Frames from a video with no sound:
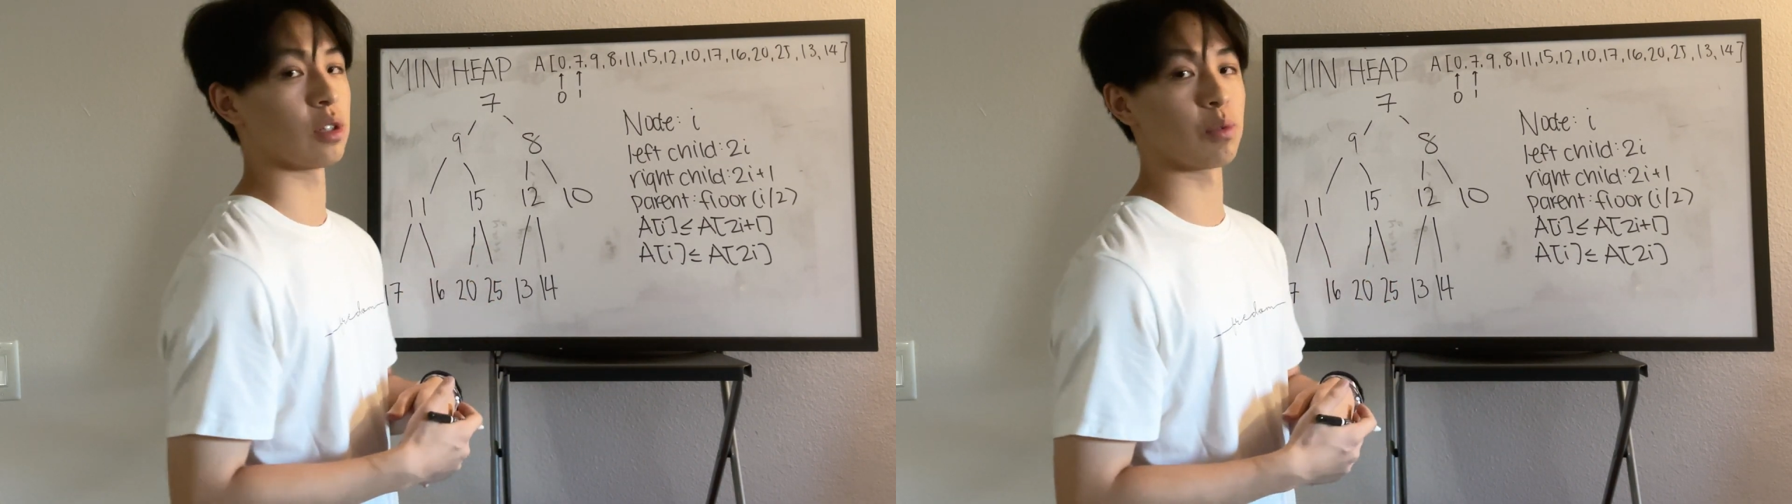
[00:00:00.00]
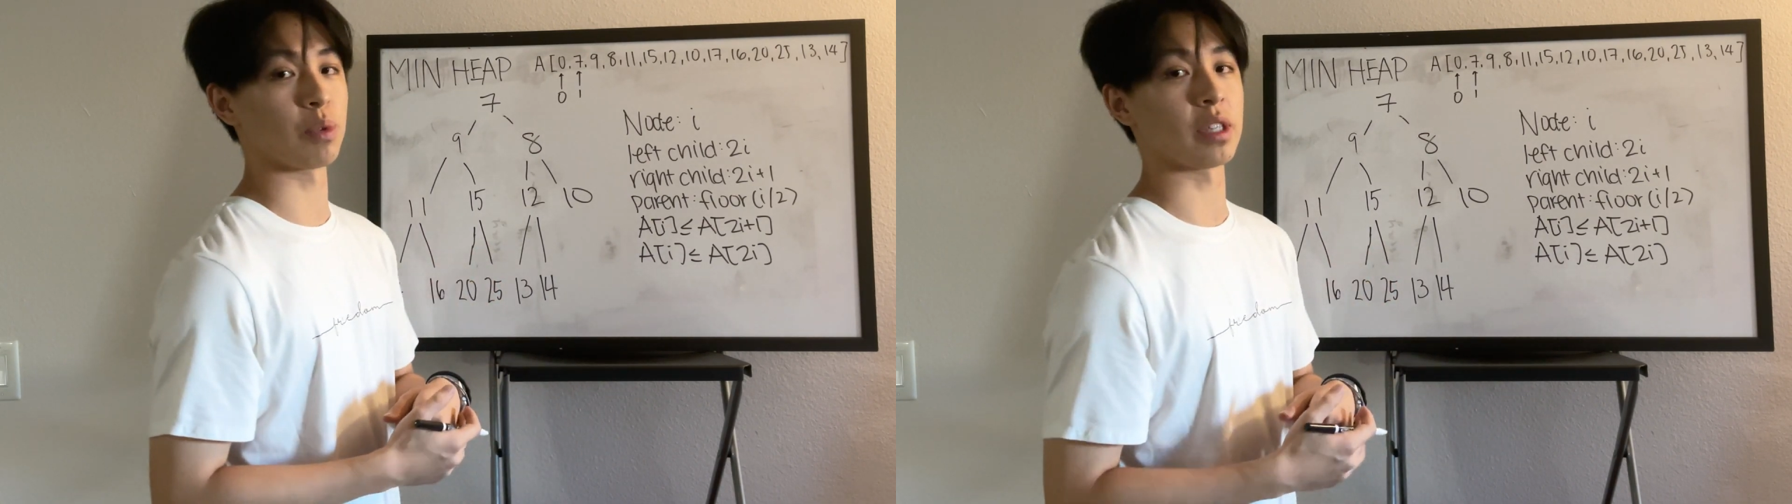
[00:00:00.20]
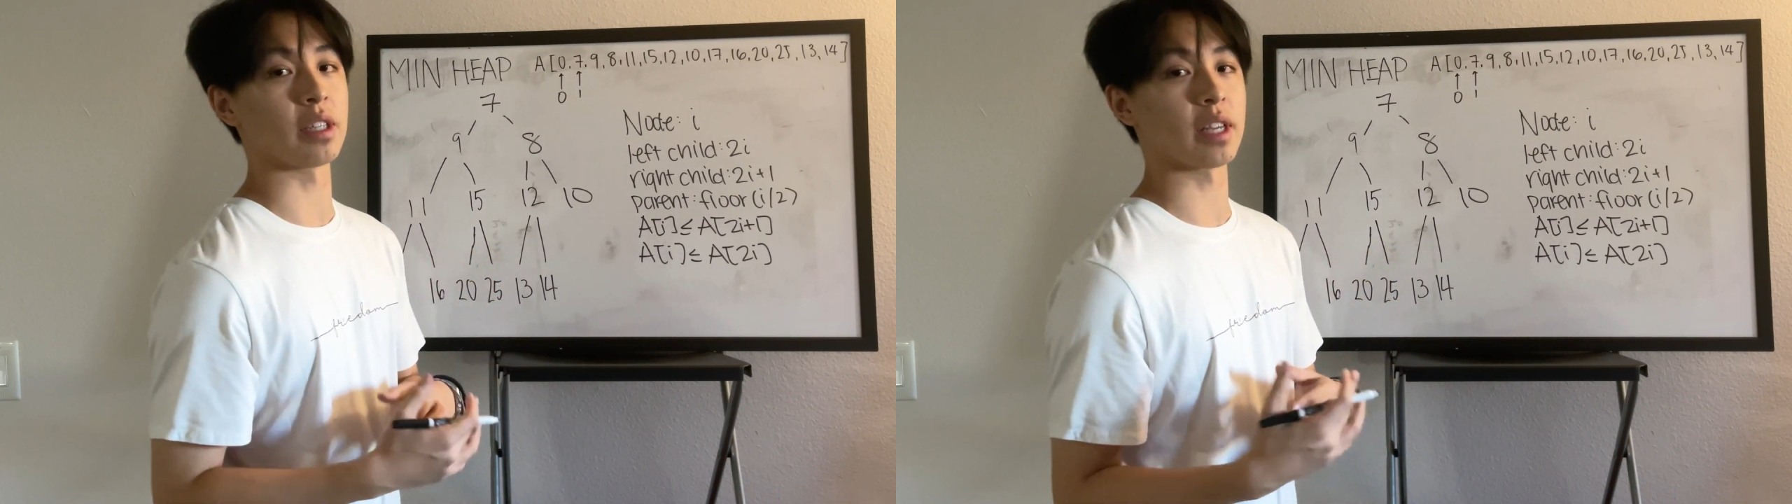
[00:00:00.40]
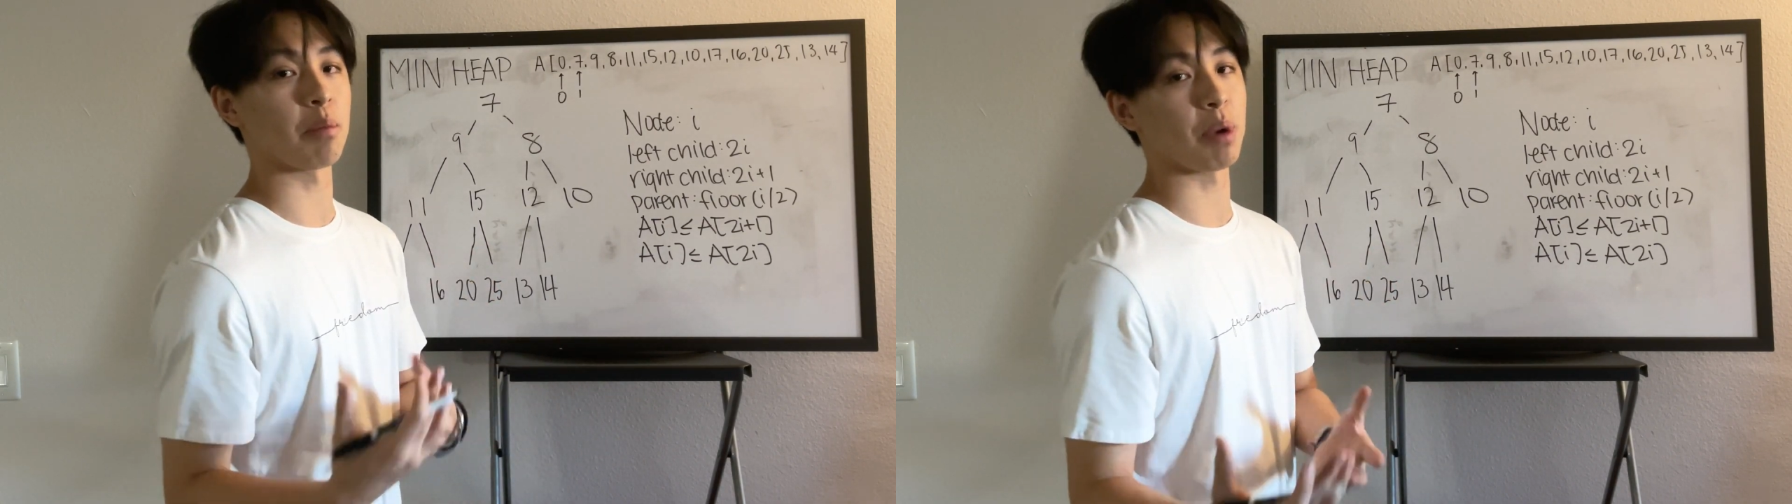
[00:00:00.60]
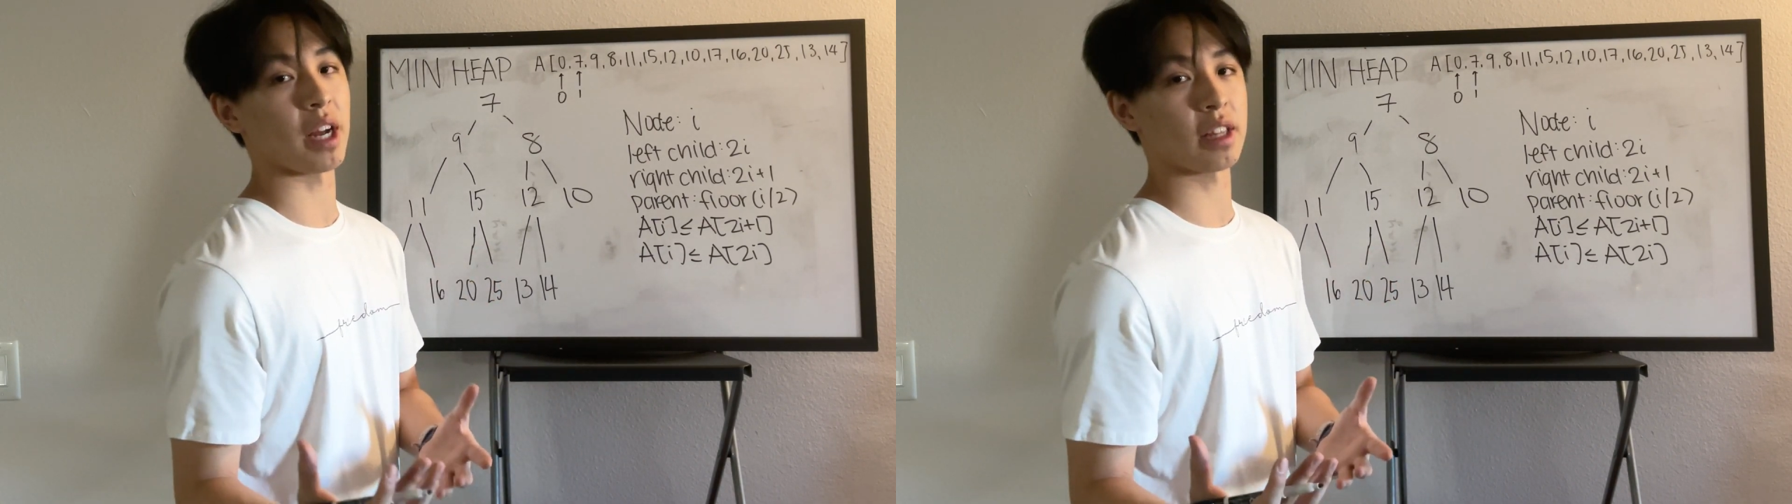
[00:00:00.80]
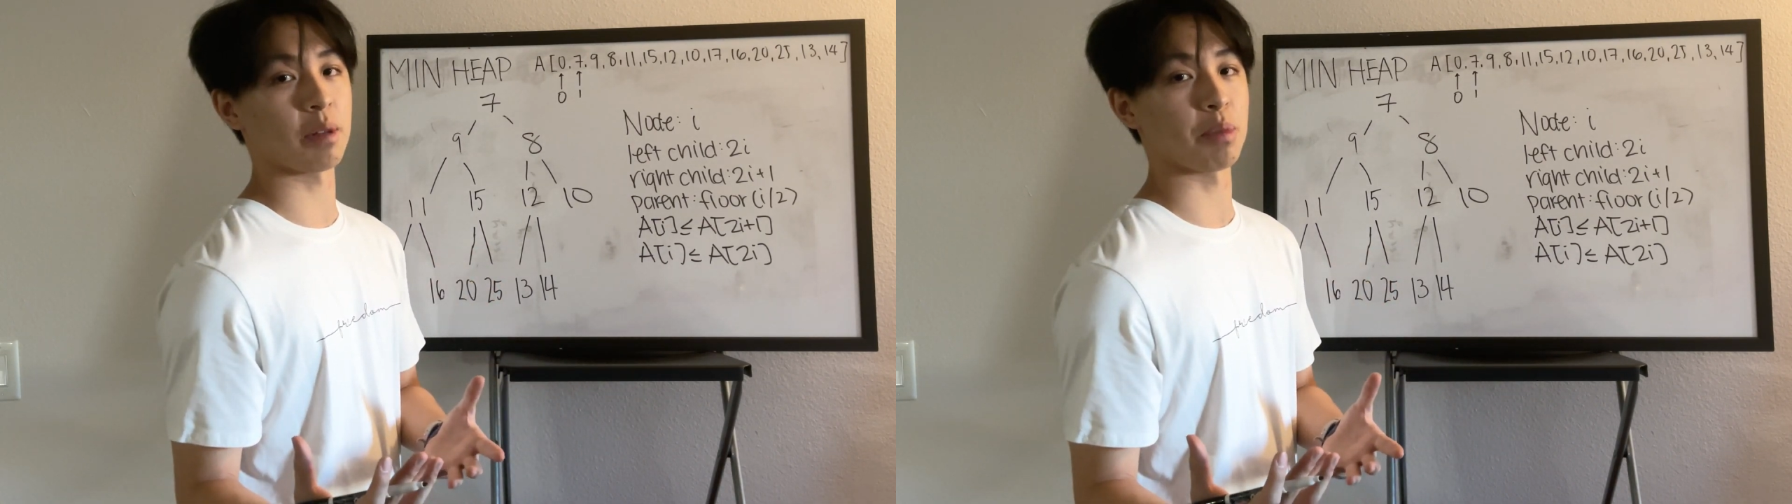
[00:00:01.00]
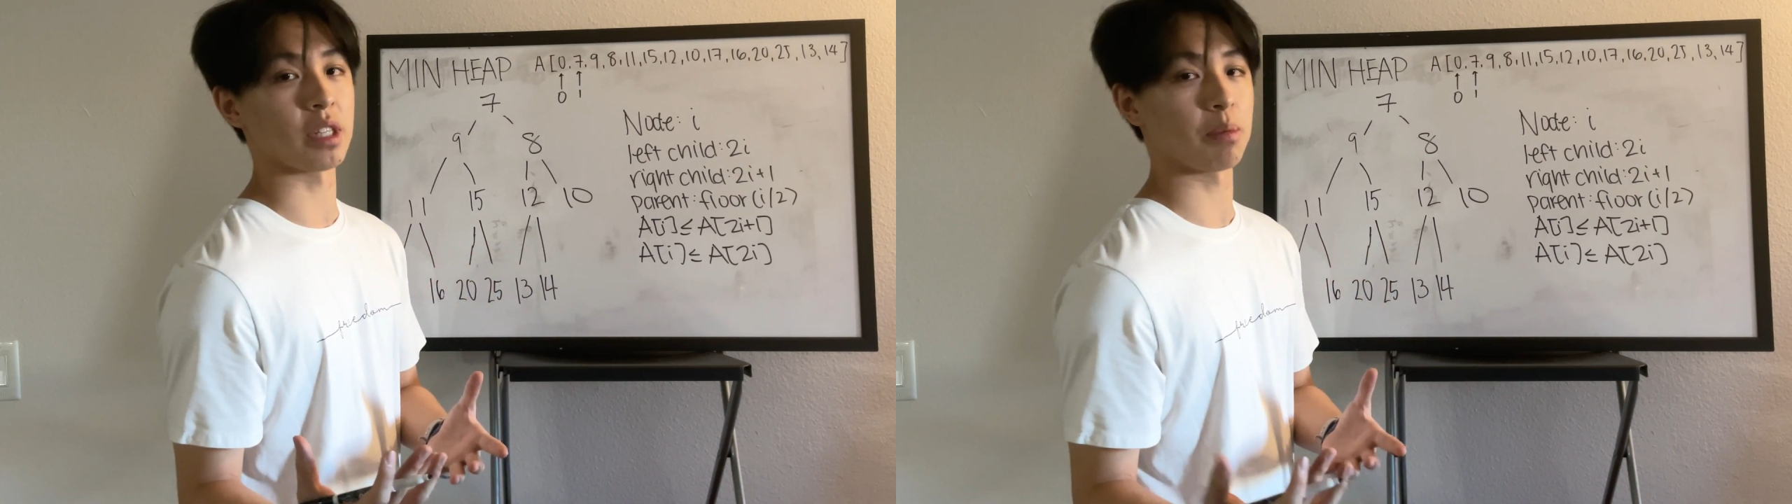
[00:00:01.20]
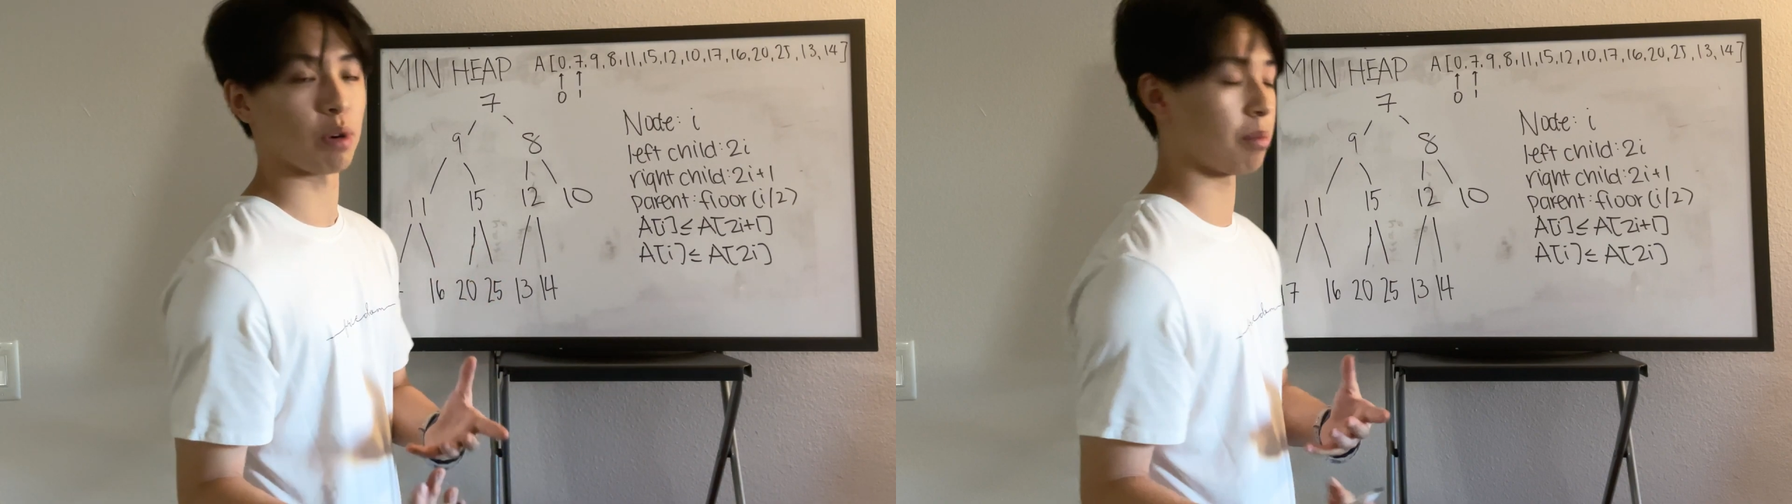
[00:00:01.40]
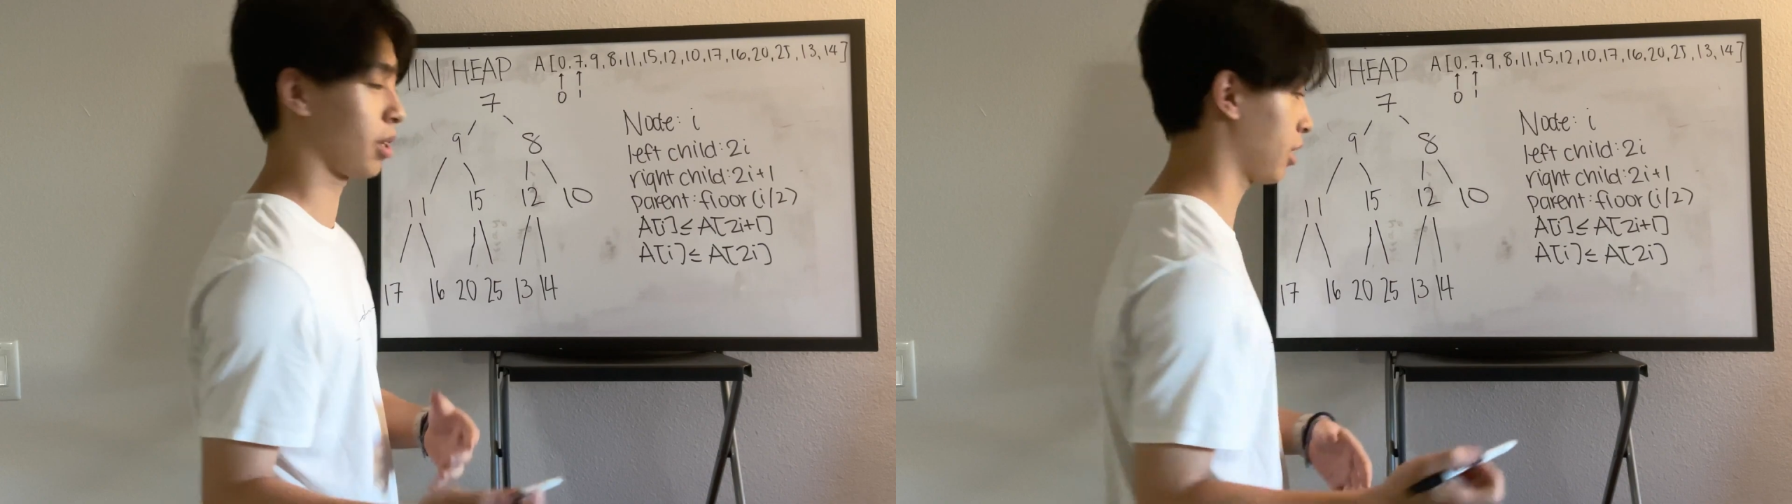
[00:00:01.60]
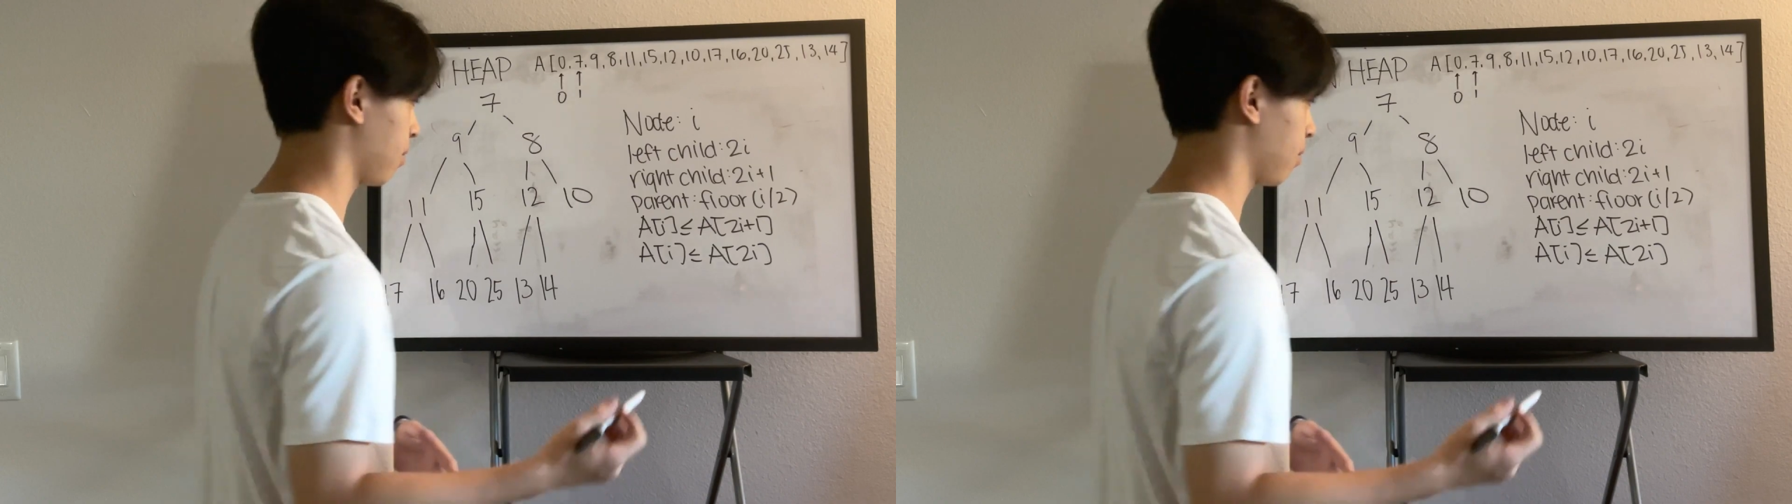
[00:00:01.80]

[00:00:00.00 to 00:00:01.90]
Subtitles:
we get back the min heap property.